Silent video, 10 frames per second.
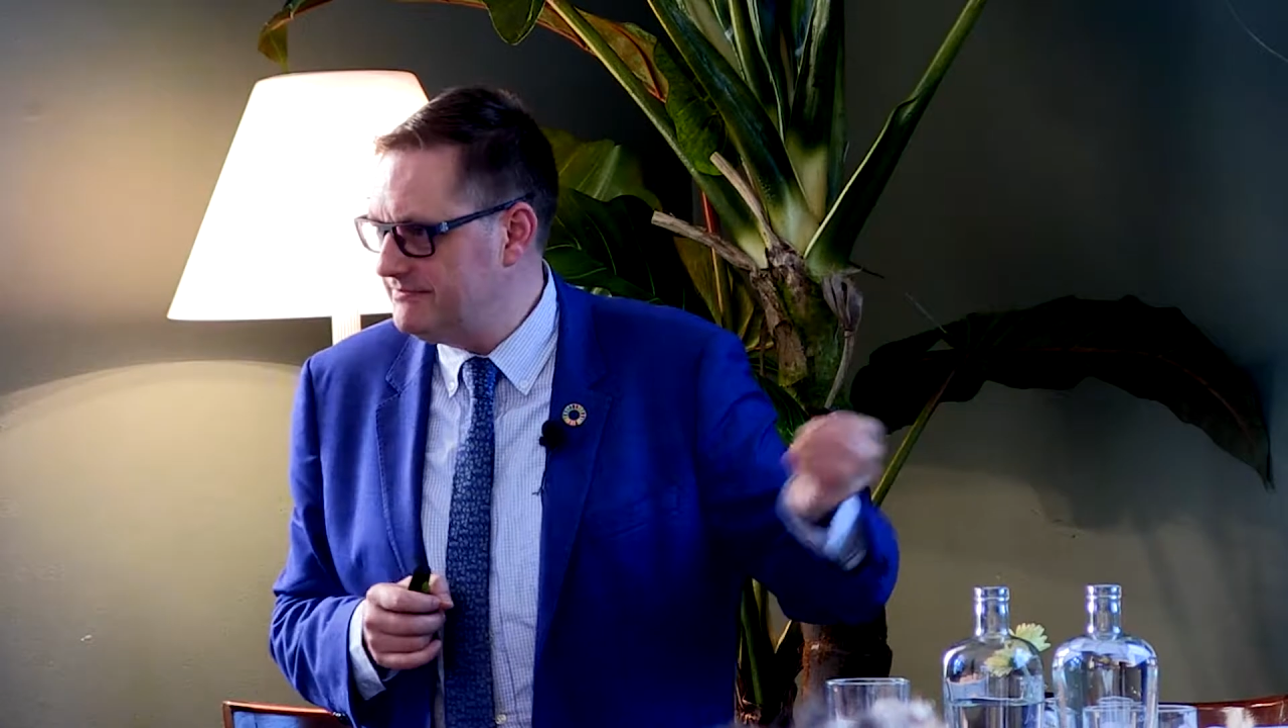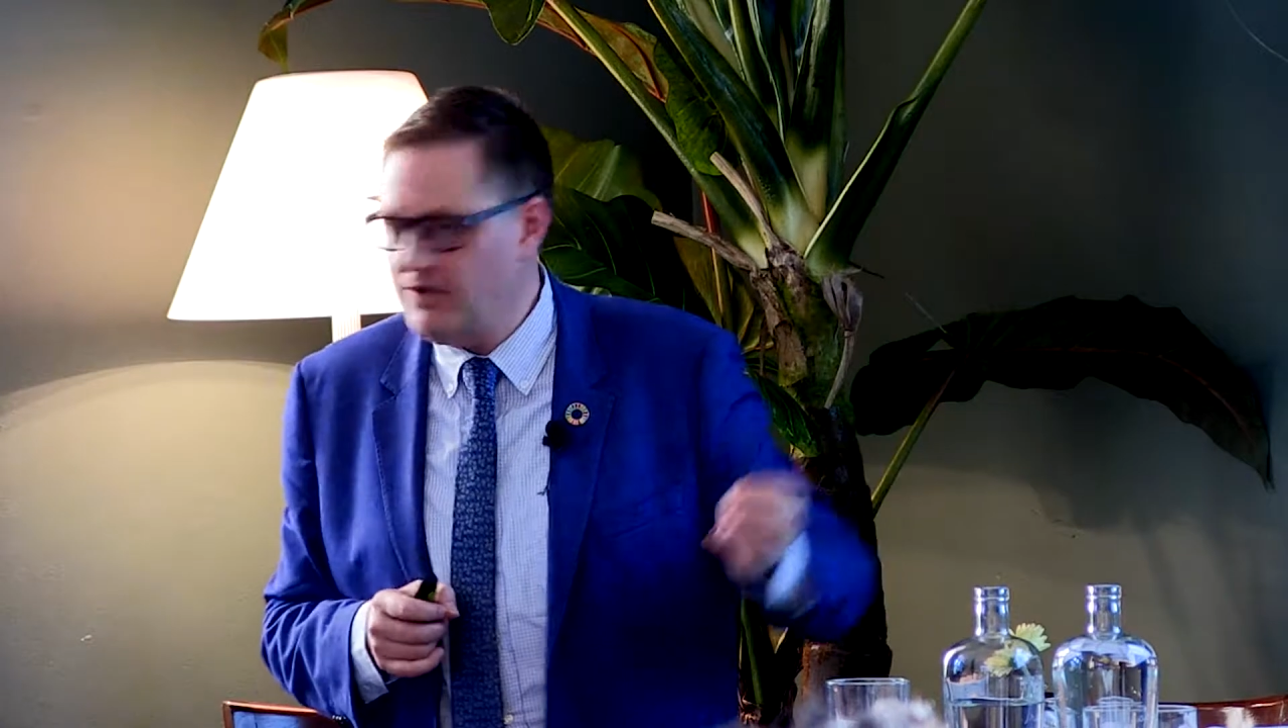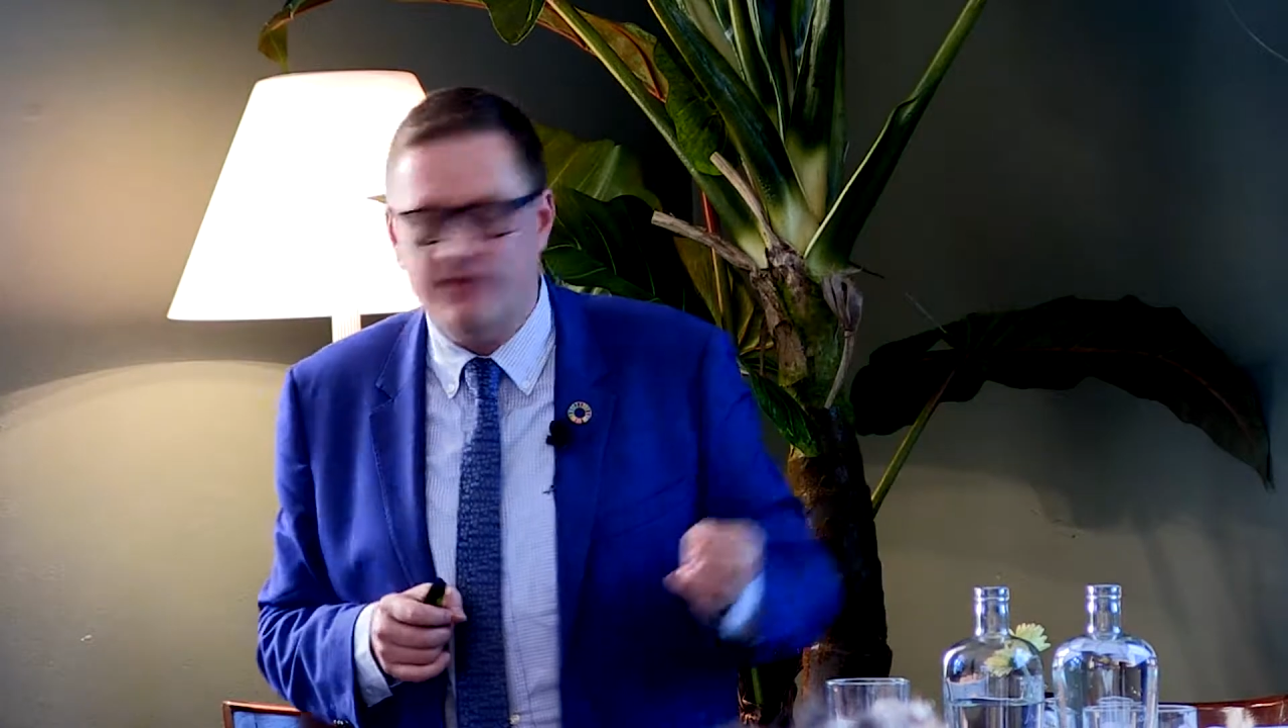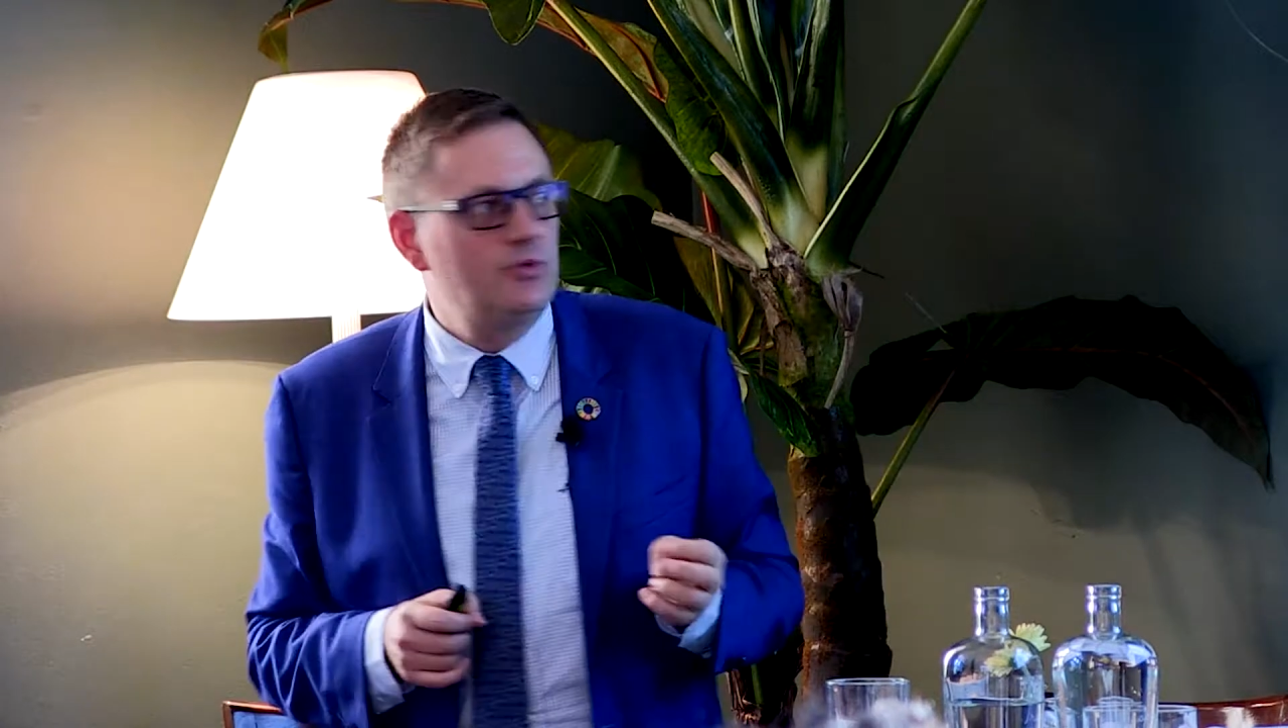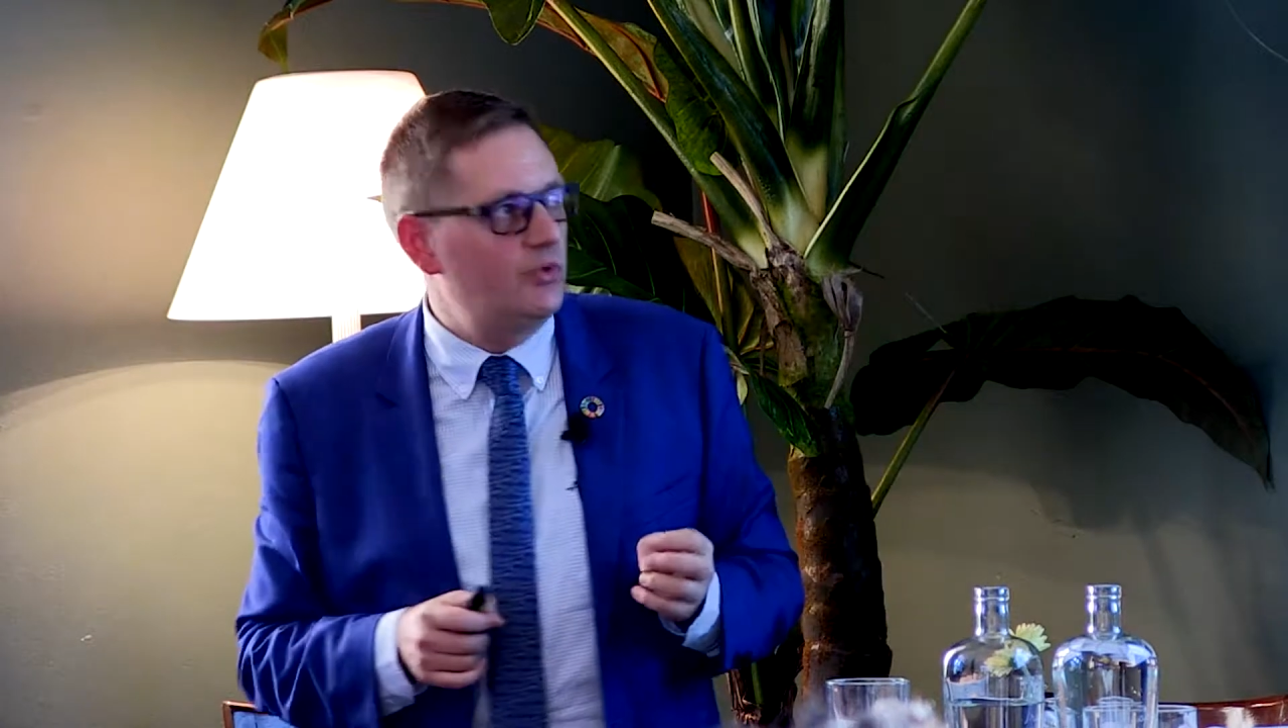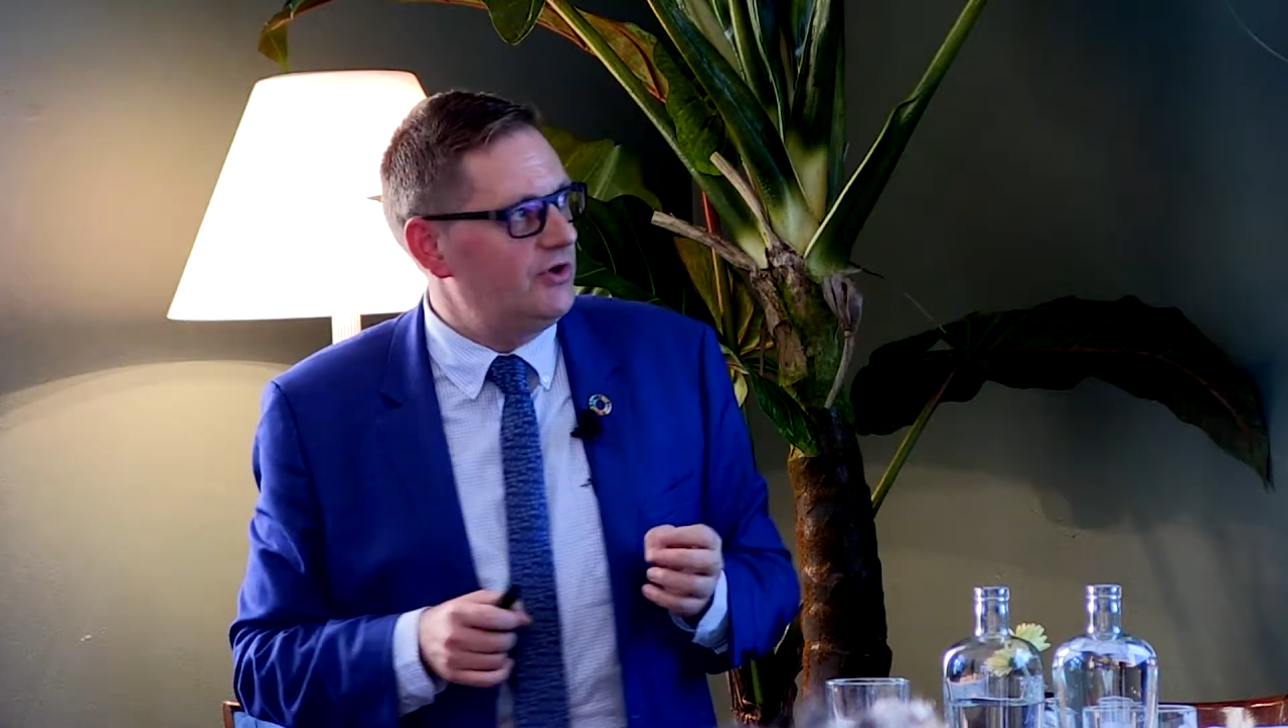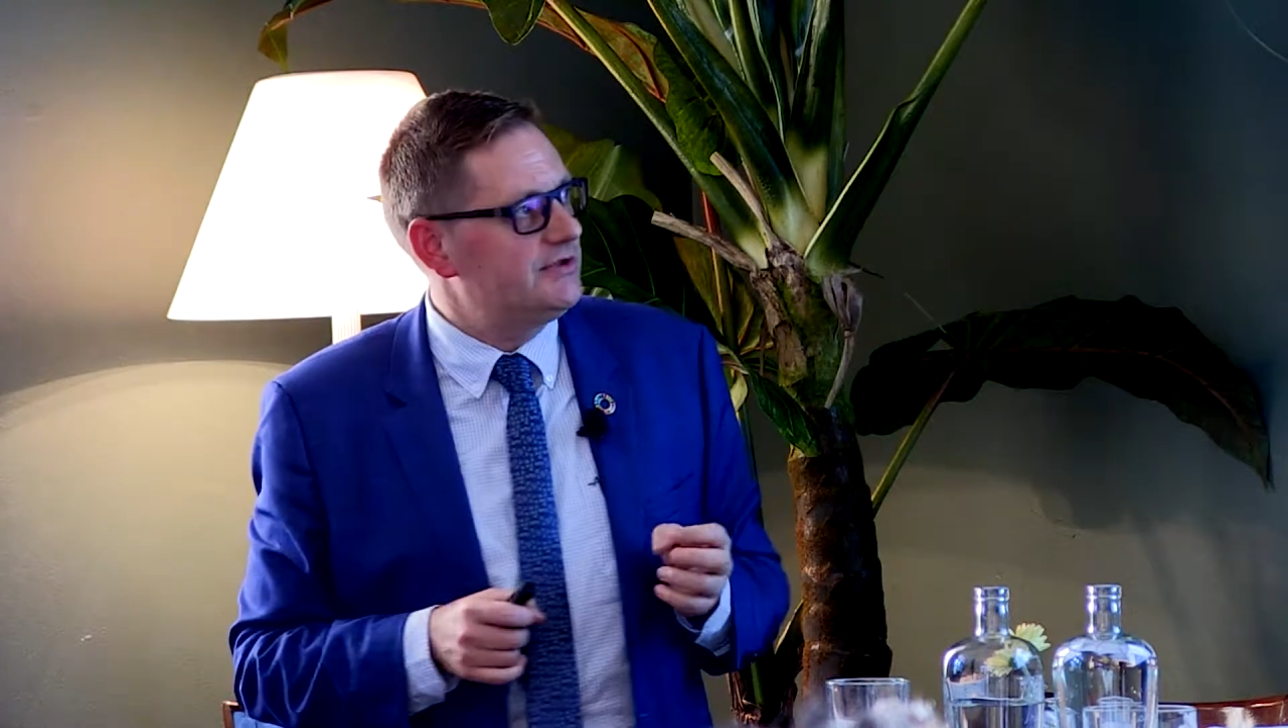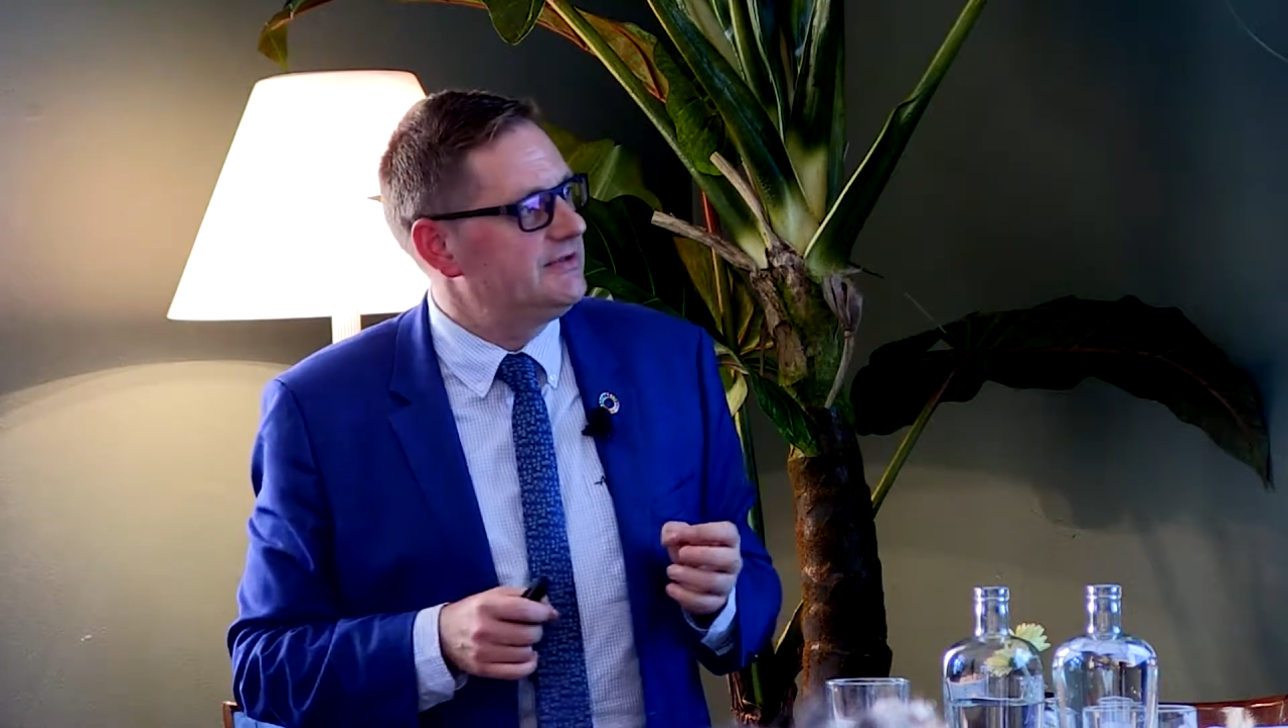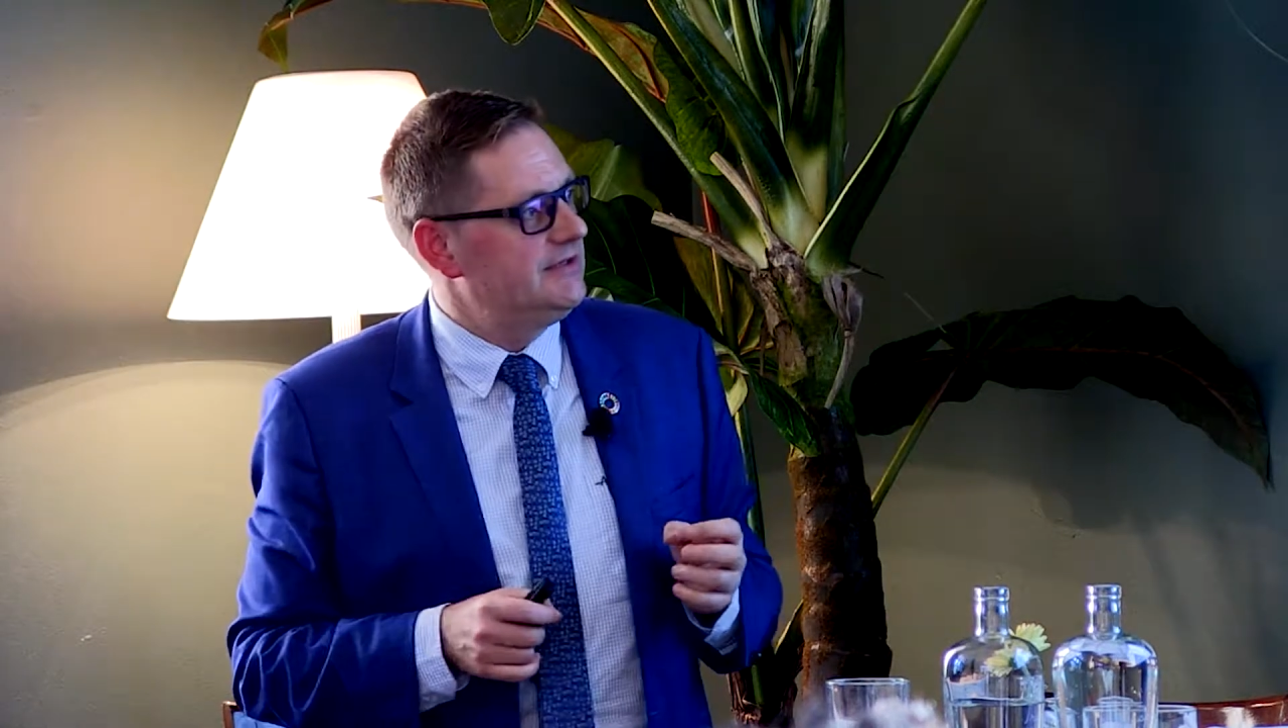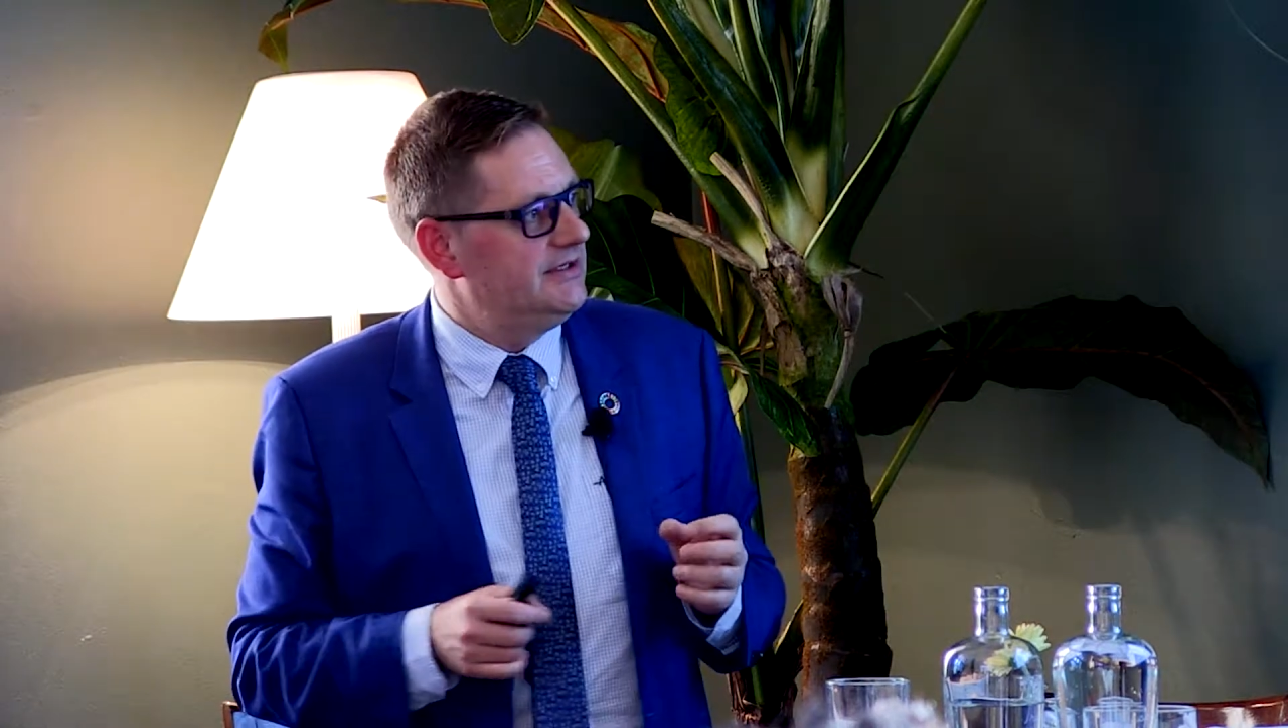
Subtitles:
of the world.